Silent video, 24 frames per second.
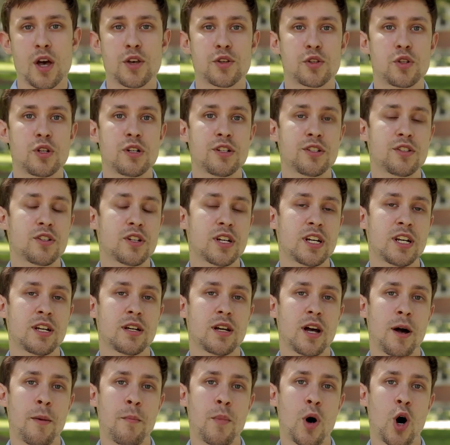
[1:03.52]
Students are going to
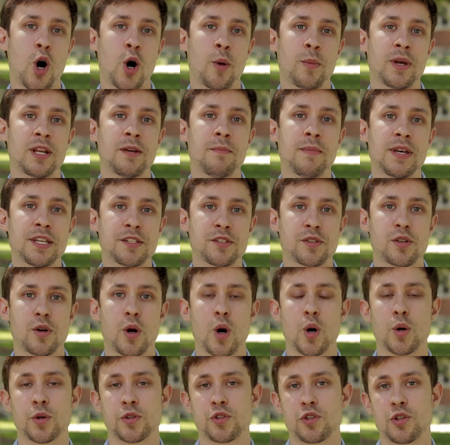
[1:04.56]
come home and miss their
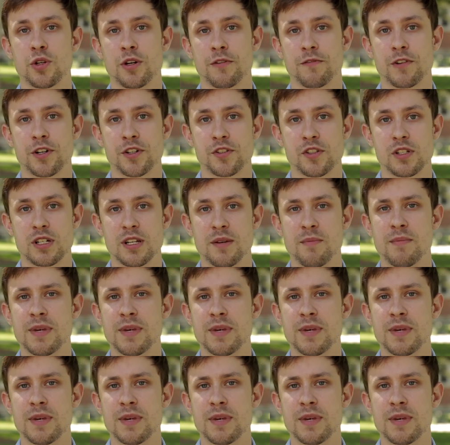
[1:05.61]
host university,